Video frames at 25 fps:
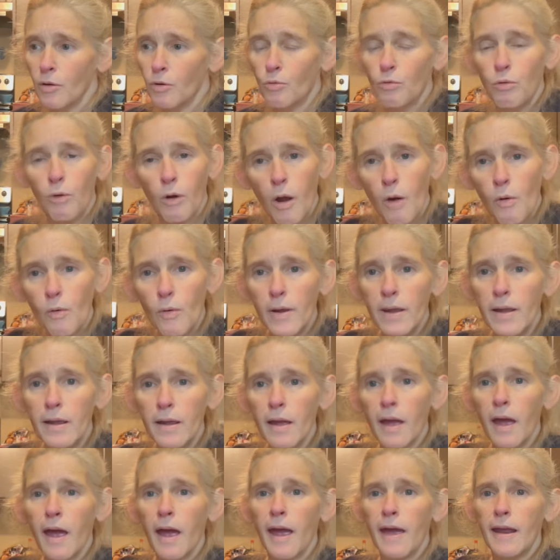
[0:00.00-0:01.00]

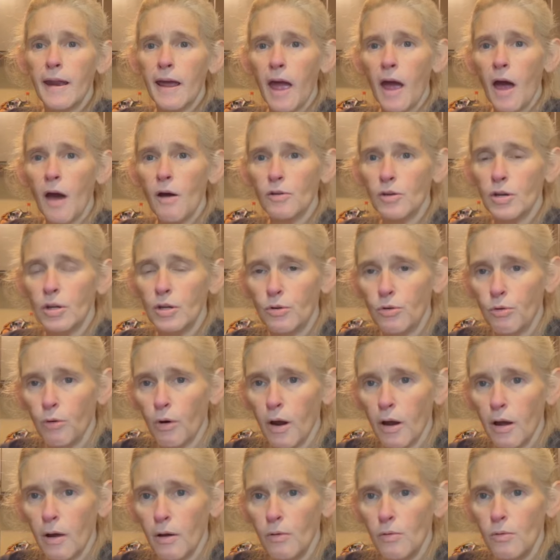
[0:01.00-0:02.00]
growing and how it could
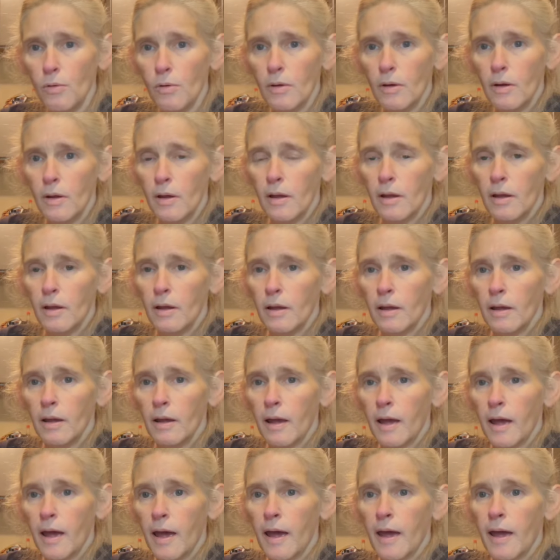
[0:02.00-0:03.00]
grow
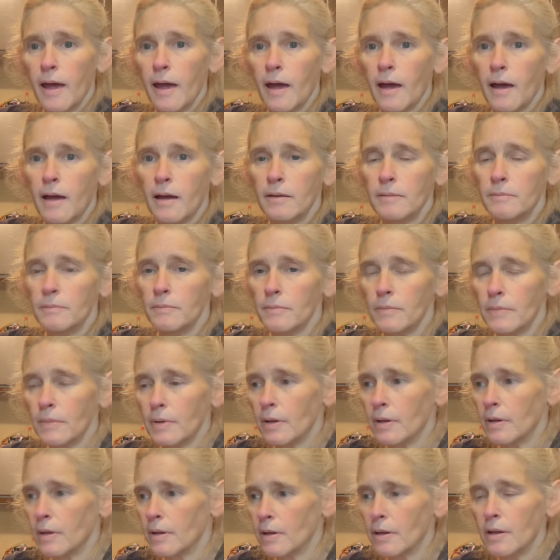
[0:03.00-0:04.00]
and,
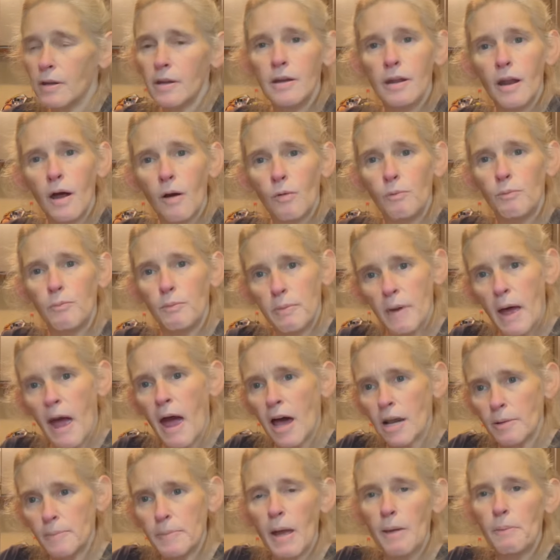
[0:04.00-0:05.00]
you know,
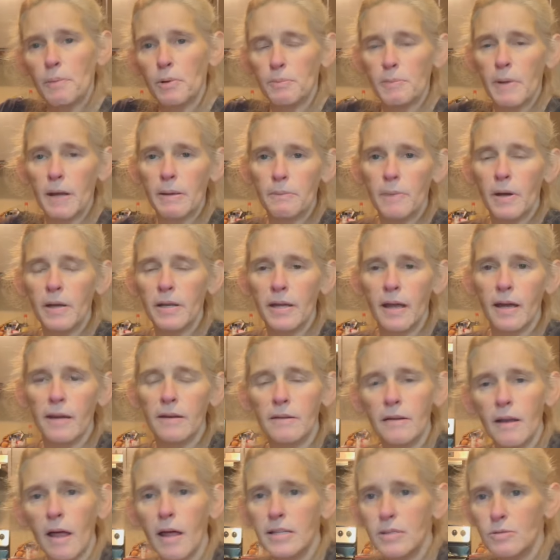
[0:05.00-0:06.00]
how to be able to make money in it.
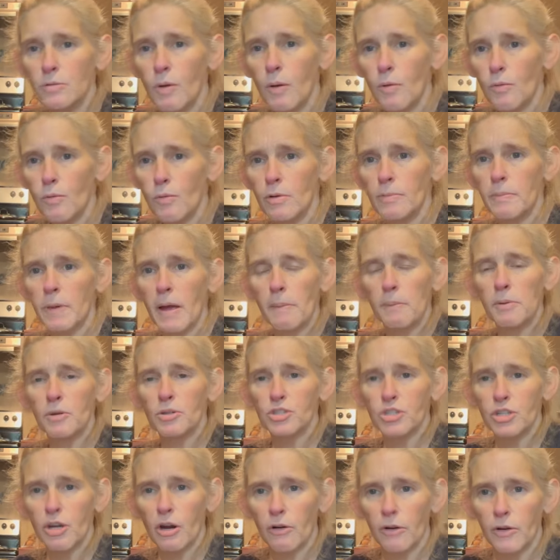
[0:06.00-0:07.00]
And that's why I to be able to
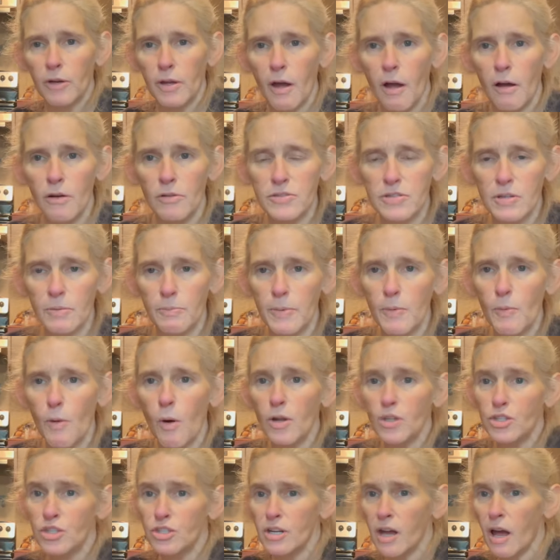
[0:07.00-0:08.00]
share it to y'all. So be
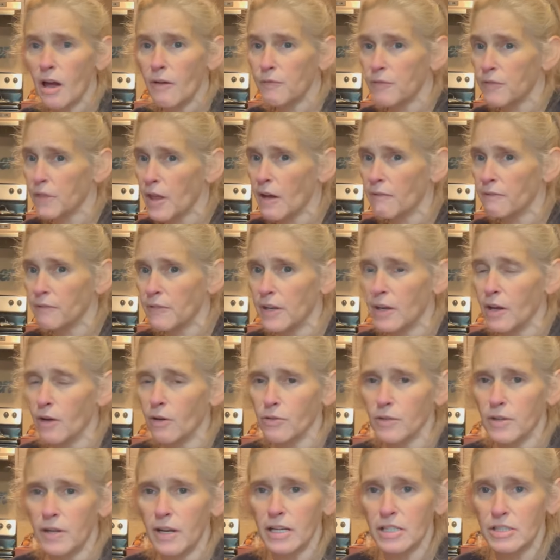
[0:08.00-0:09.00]
watching out for that video
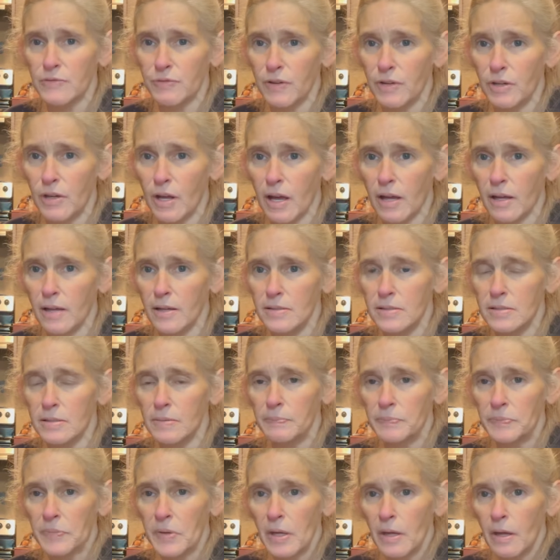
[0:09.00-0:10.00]
in the next few days.
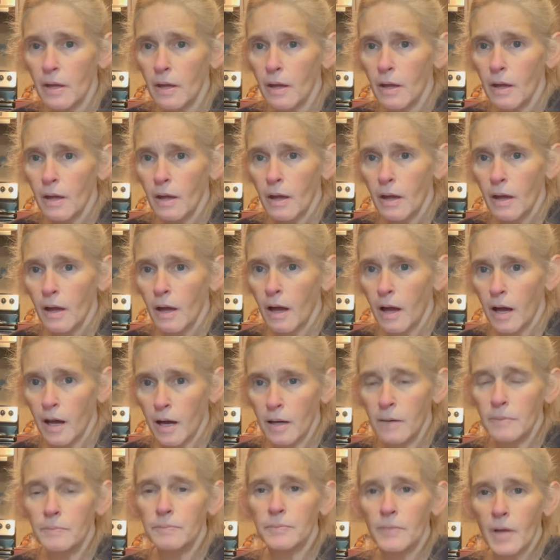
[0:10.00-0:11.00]

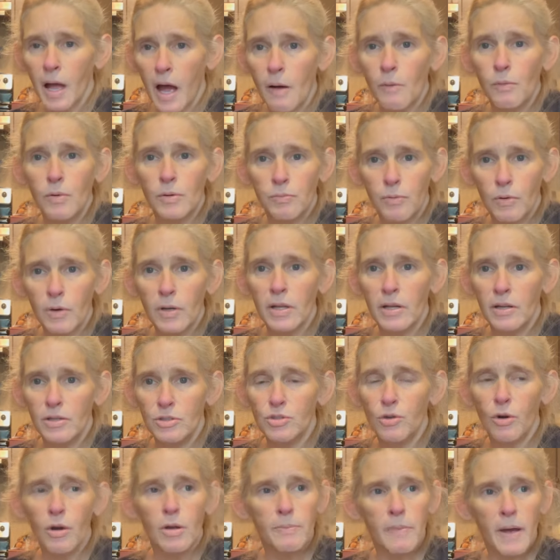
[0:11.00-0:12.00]
Um, I would really
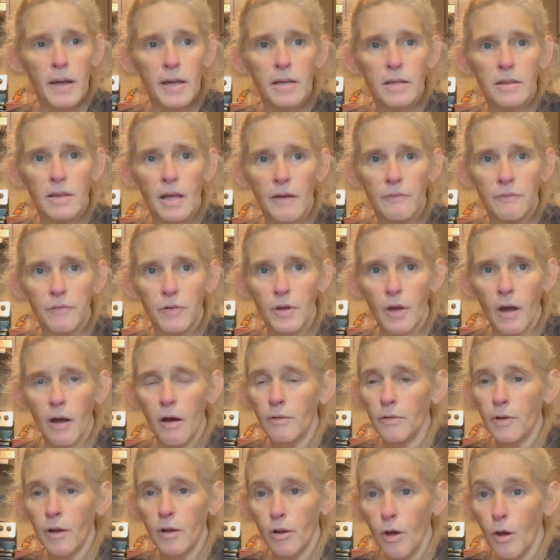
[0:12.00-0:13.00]
enjoy making that for y'all.
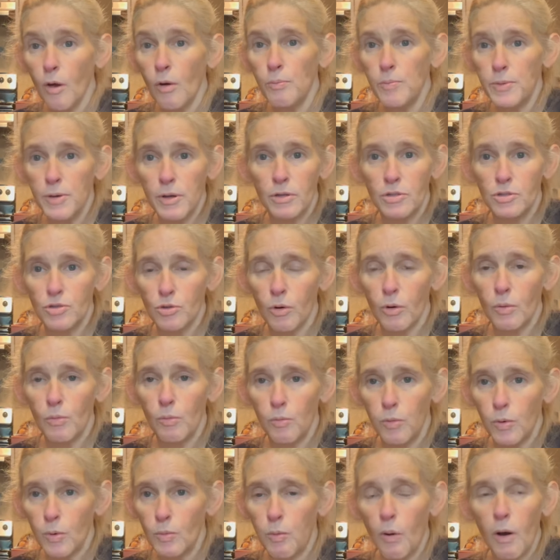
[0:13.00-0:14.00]
And I hope you enjoy
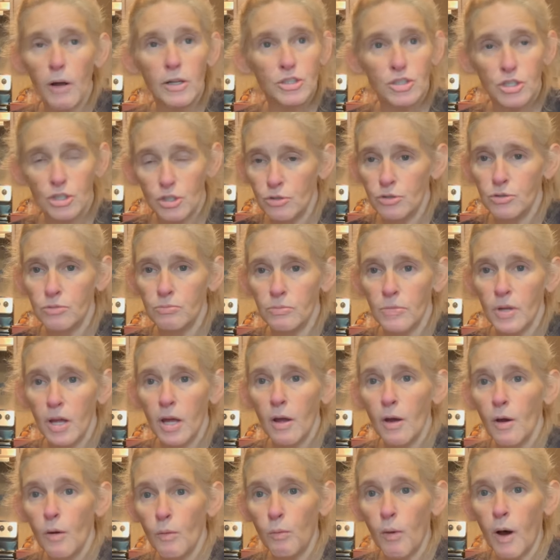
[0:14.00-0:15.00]
watching,
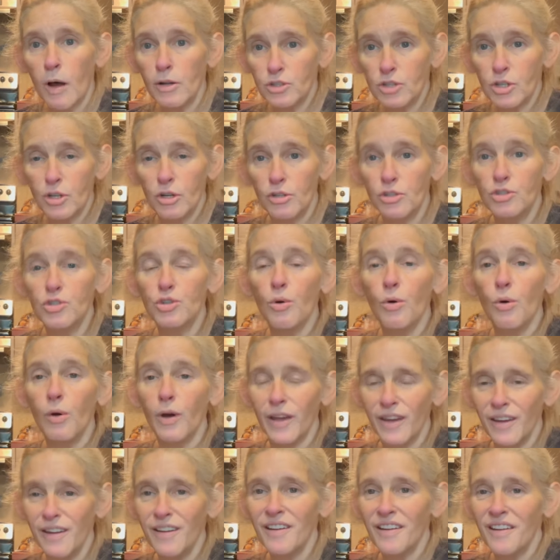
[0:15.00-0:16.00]
watch and
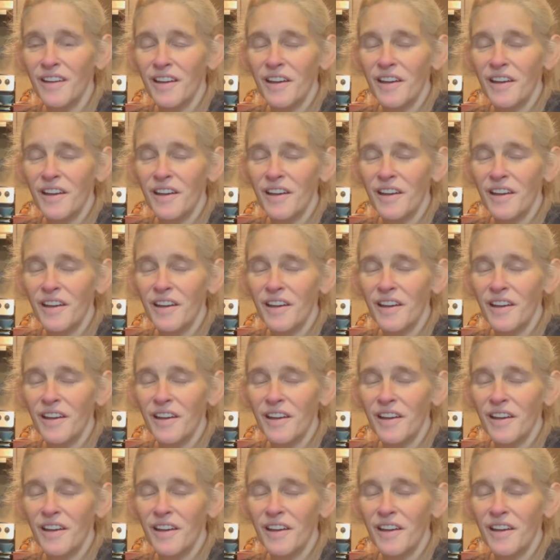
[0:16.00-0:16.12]
enjoy